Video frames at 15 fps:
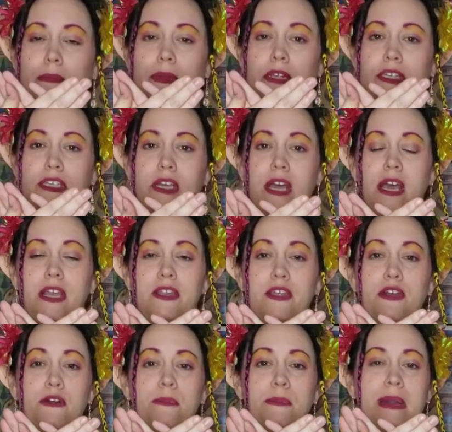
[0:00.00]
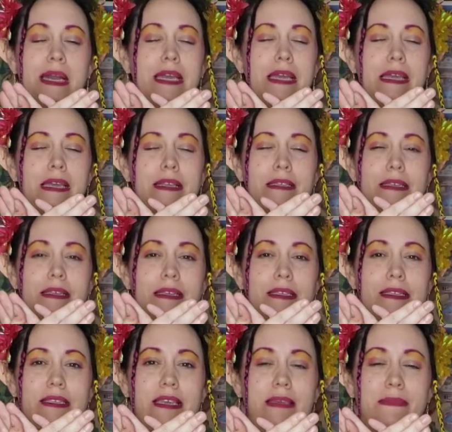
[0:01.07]
which I know might
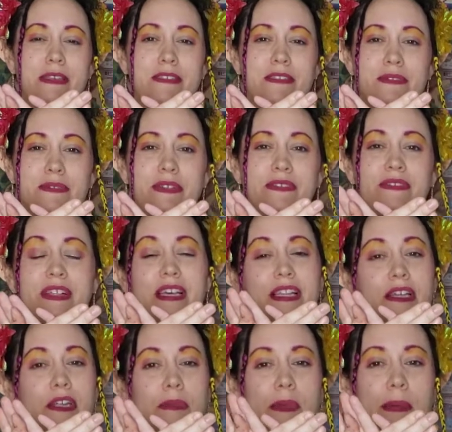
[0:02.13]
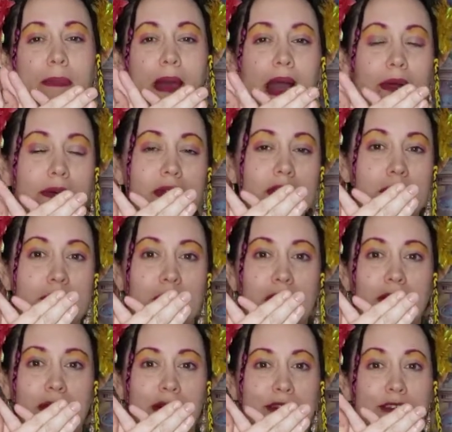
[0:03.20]
seem intuitively a little bit backwards, but
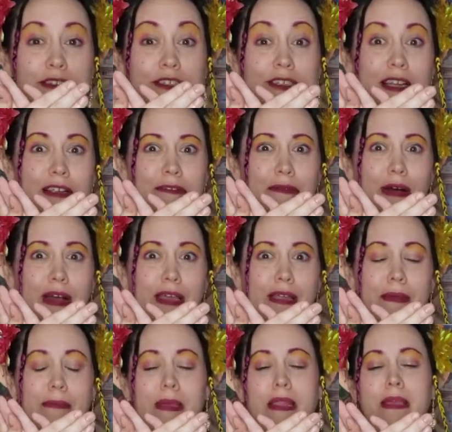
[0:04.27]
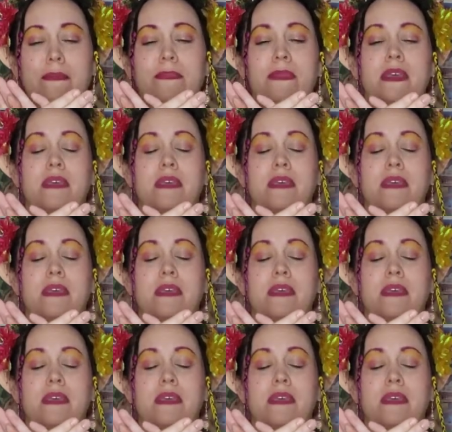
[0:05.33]
you'll understand why in a minute.